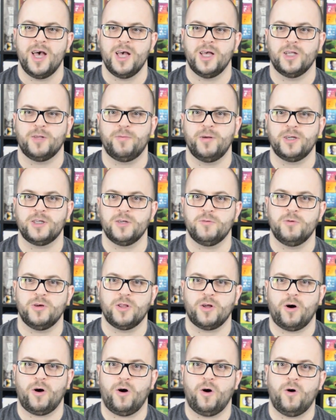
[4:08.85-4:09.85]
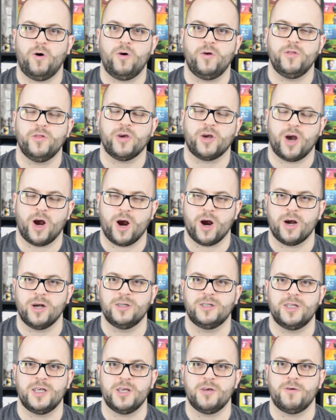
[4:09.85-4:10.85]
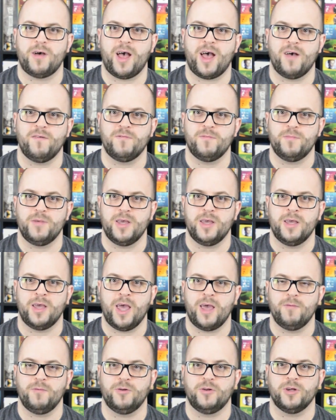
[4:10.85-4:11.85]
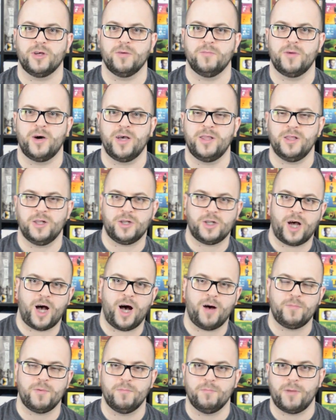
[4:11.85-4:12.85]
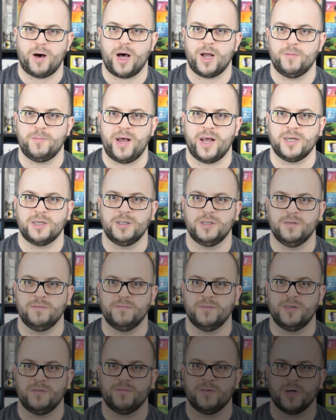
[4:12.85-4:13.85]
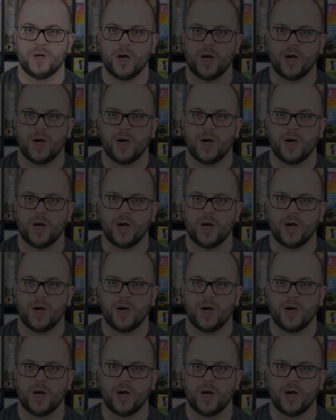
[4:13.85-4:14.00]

especially with all the cards that you have and being able to combine the top and bottom action of different